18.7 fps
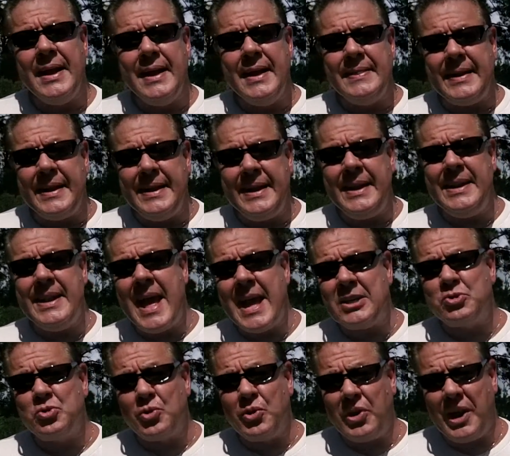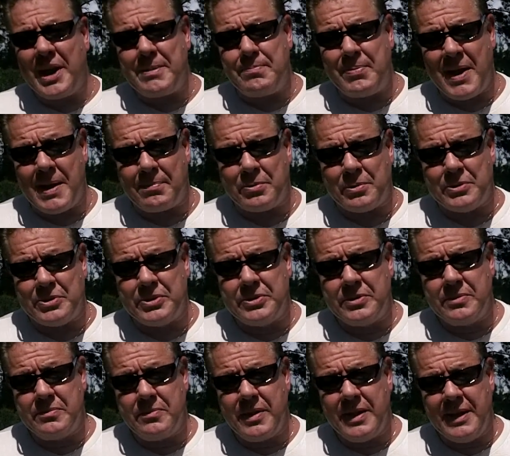They need natural light peppers
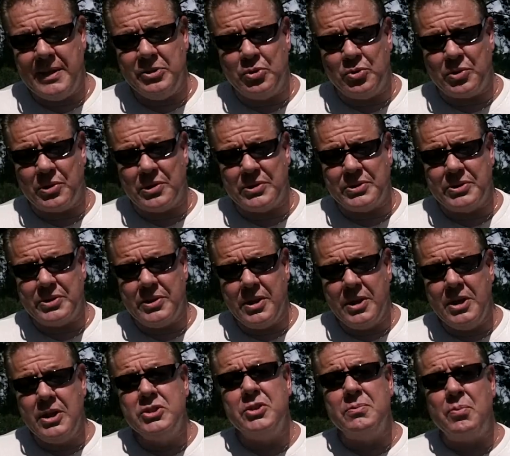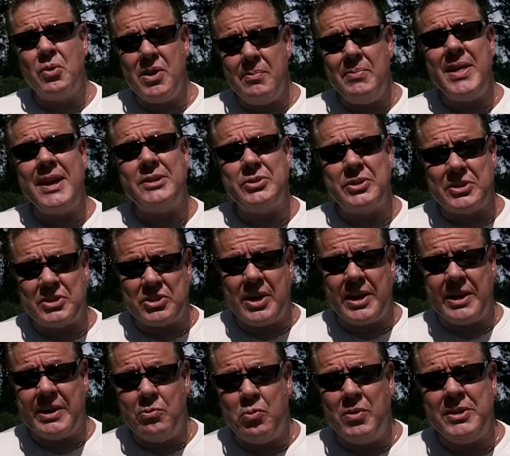indoors. So put them next to a
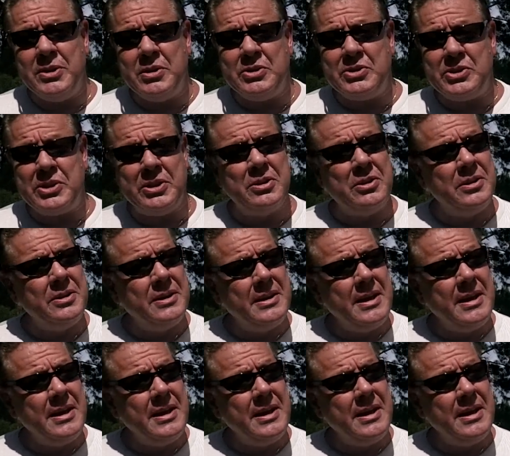sunny windowsill.